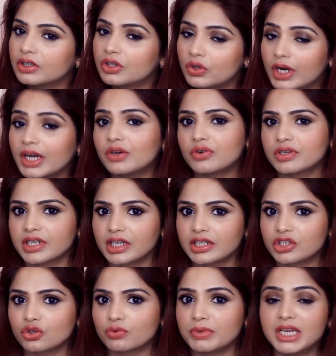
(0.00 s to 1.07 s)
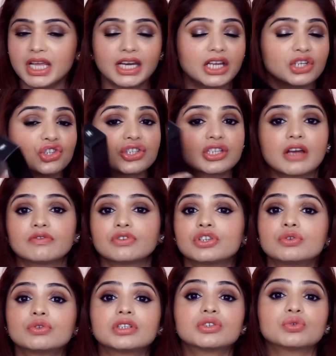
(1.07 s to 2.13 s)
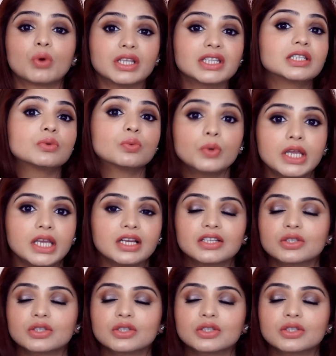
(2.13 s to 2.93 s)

great results to me, and I just have to use it once a week.